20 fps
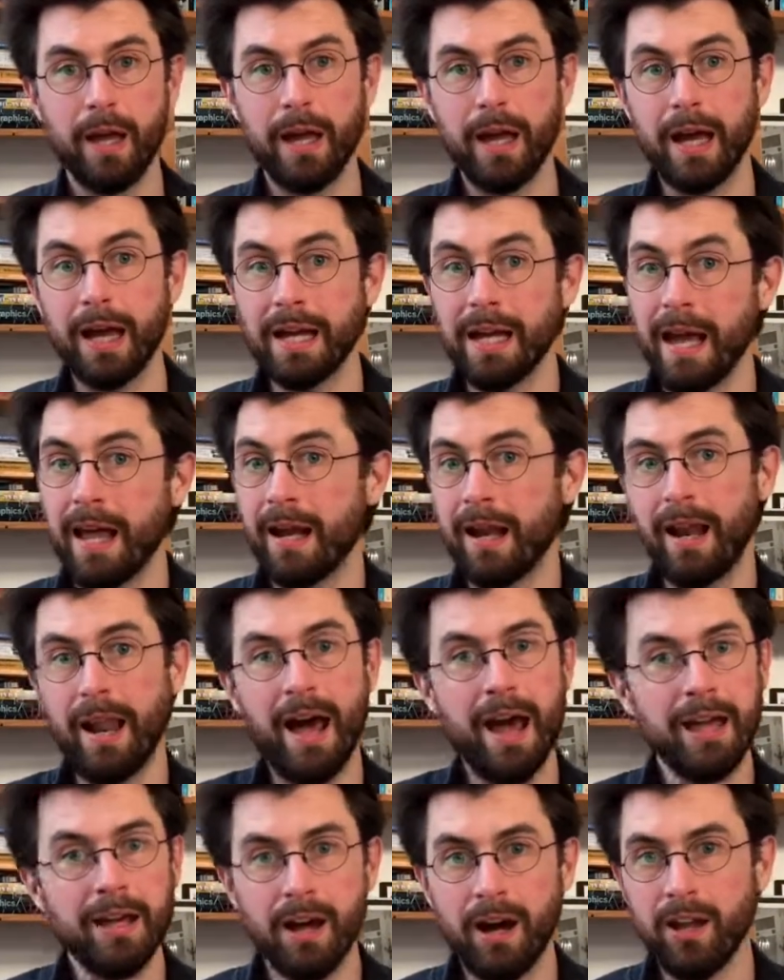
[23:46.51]
Again,
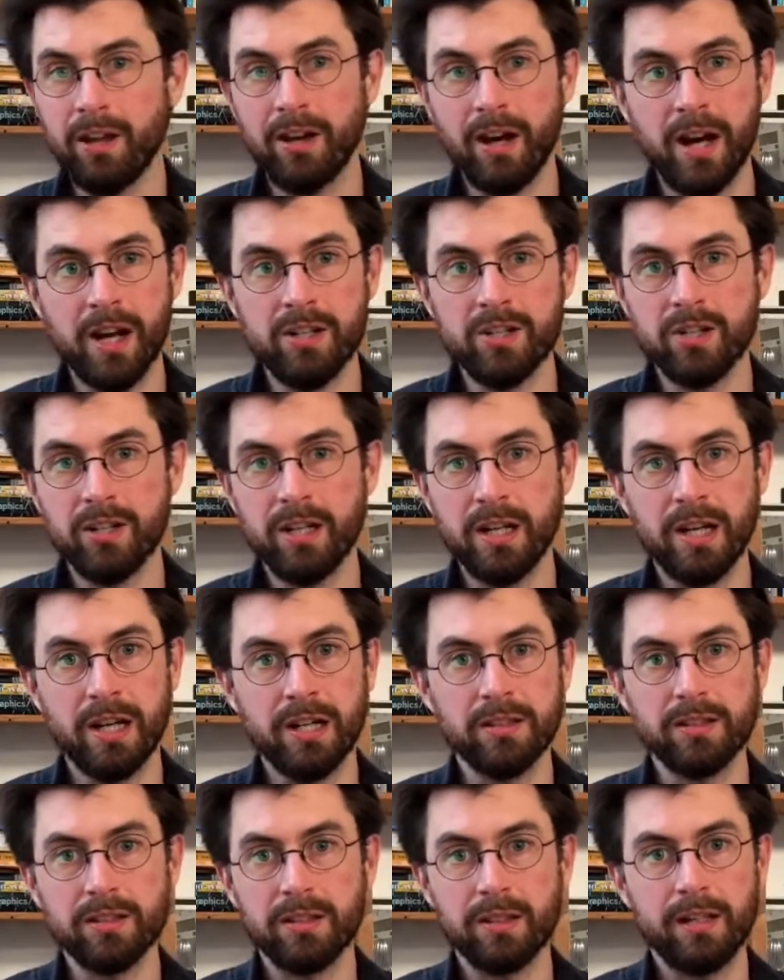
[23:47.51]
like other
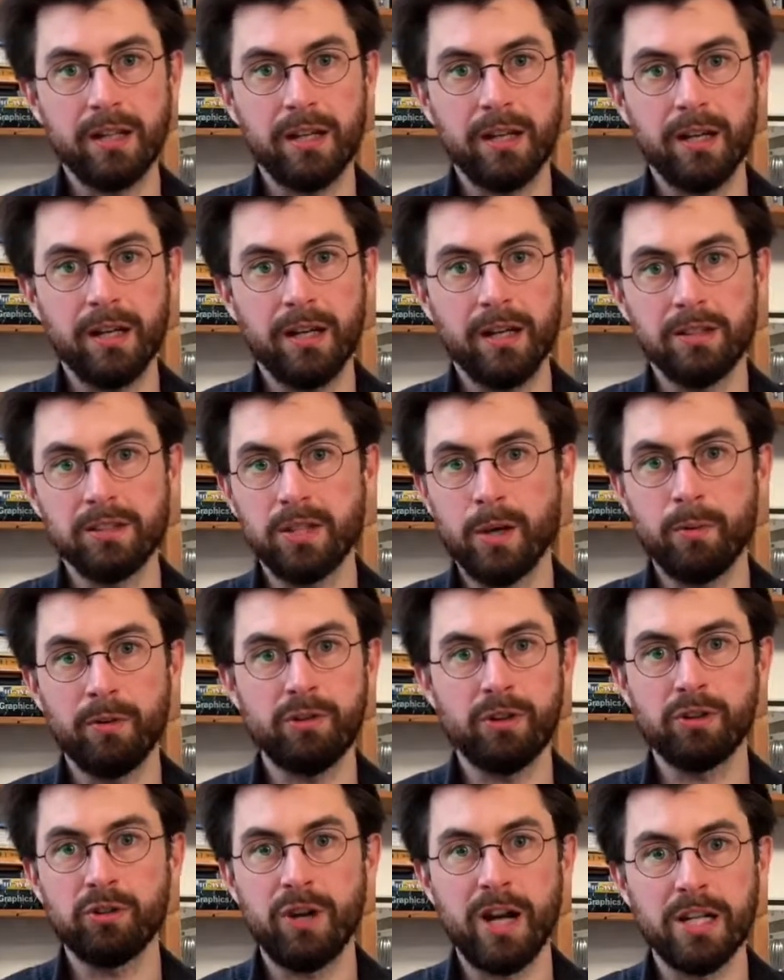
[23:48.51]
engineers, some of
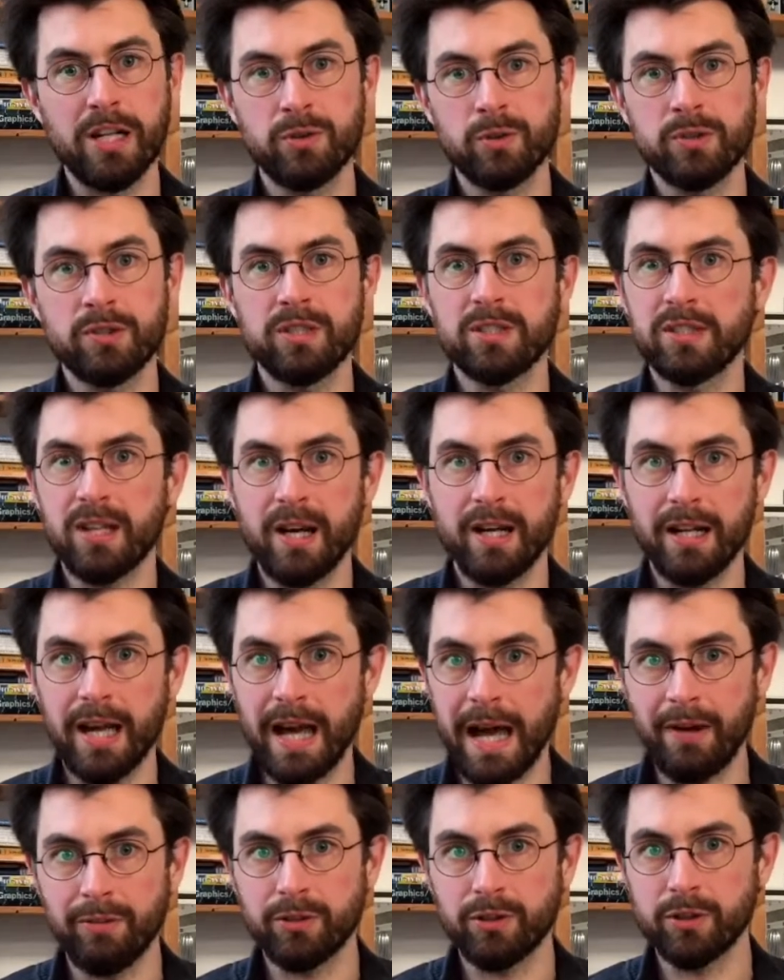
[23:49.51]
our graduates decide
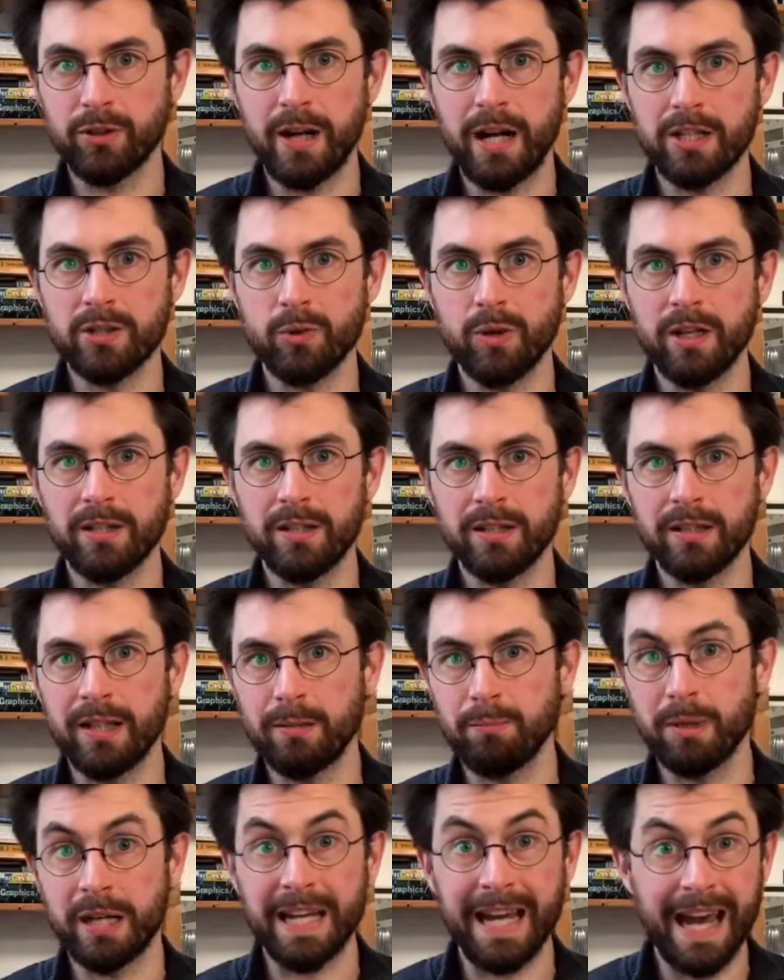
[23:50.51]
after graduating that
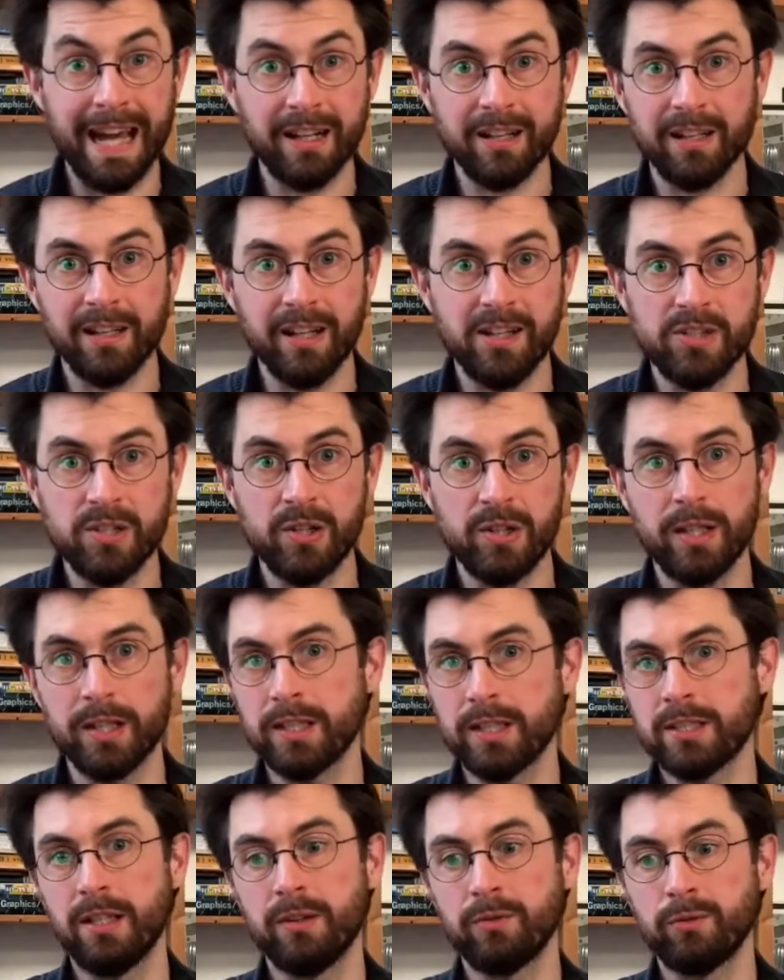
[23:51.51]
mechanical engineering
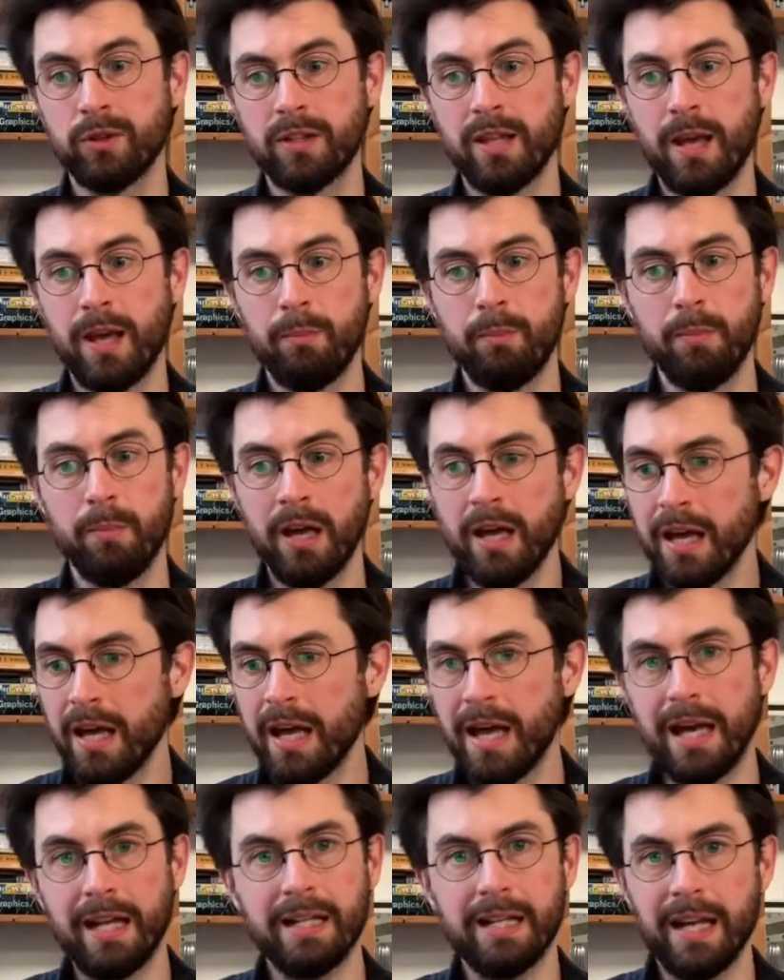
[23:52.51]
is not for them,
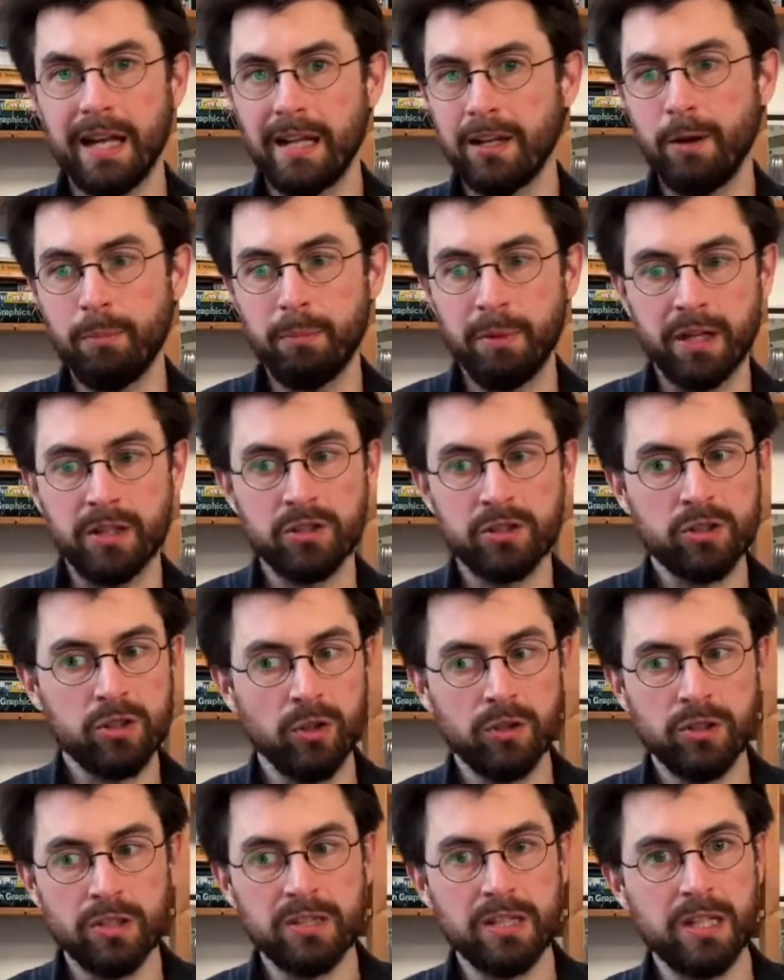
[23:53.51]
and they end up in
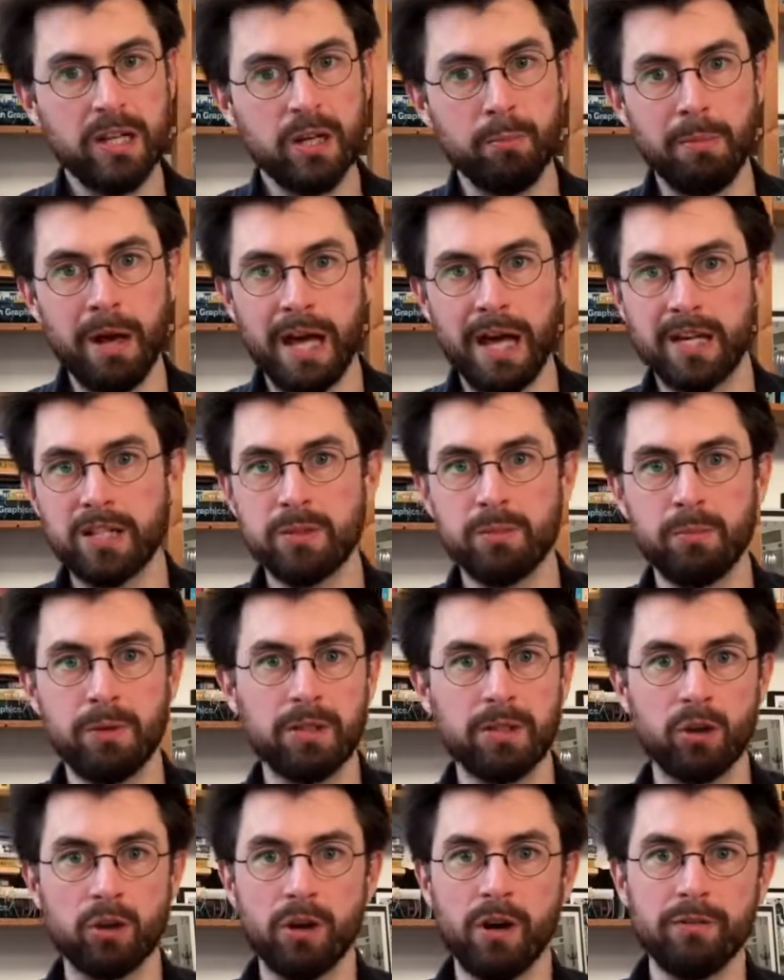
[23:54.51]
consultancy or management
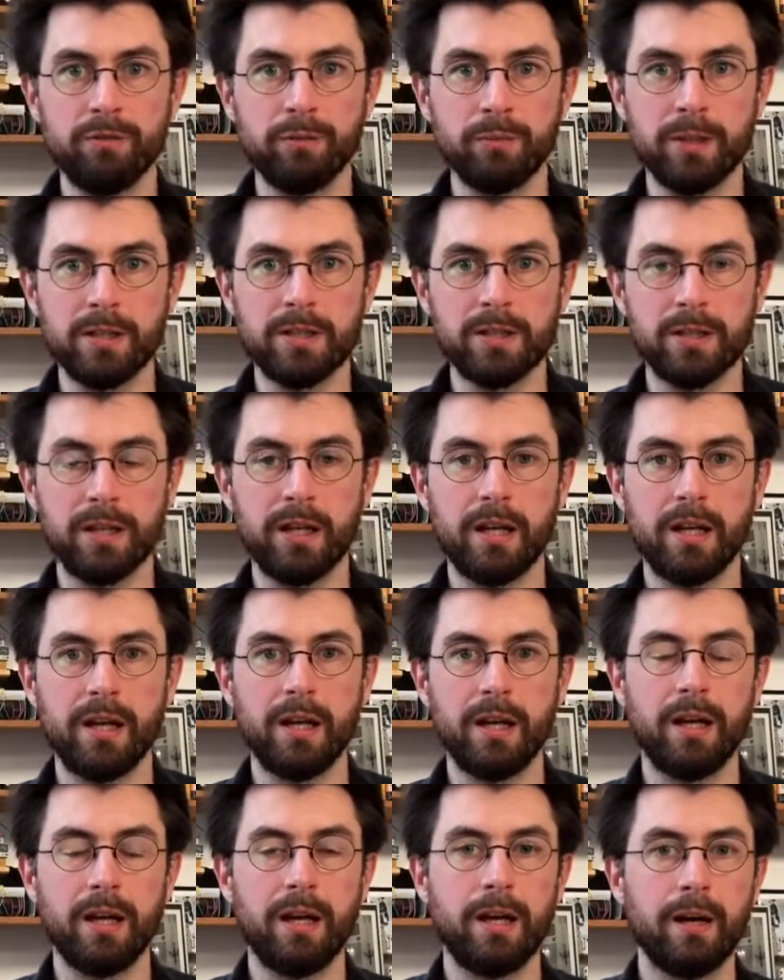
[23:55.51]
or government
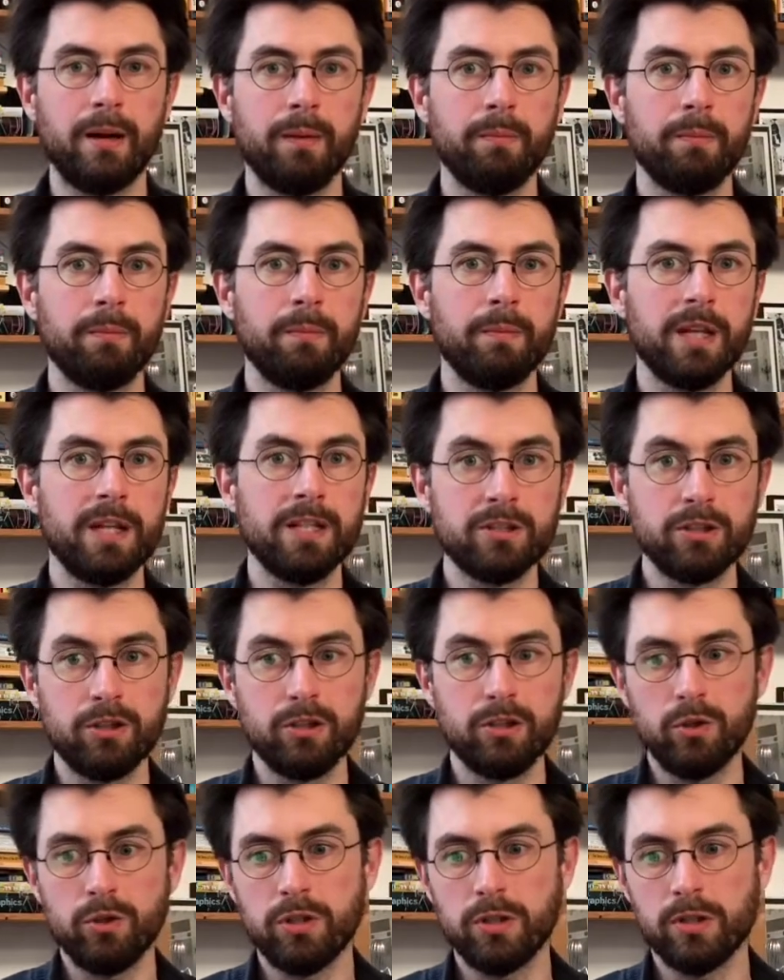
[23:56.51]

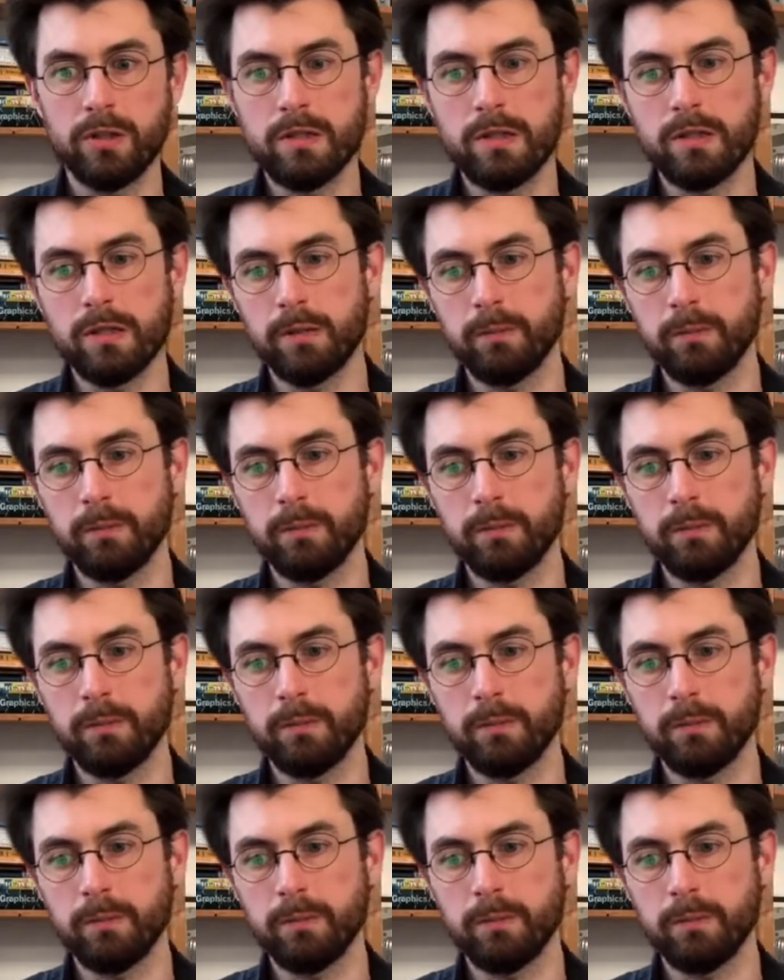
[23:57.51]
institutions.